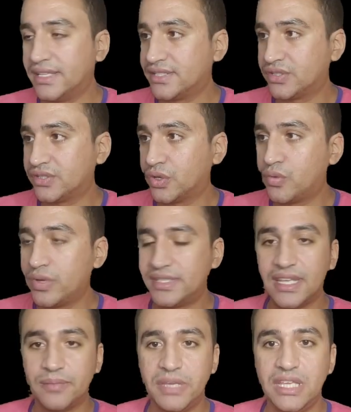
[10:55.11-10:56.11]
is
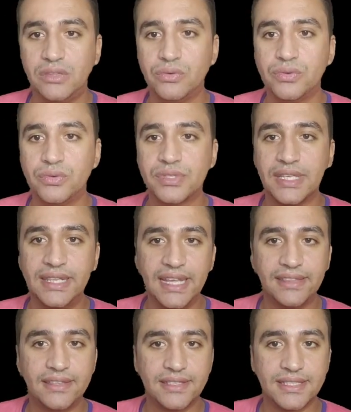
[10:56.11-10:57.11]
requesting me to
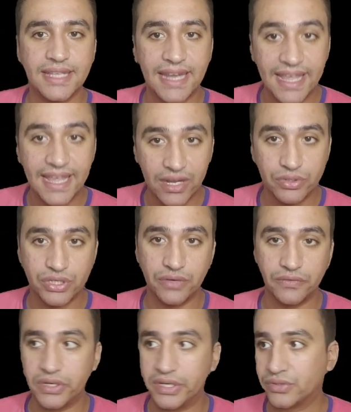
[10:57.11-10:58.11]
select the language of
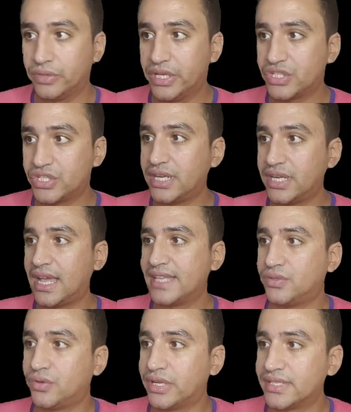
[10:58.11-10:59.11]
installation. As
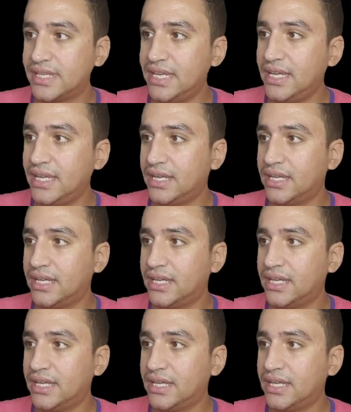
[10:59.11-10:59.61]
you can see,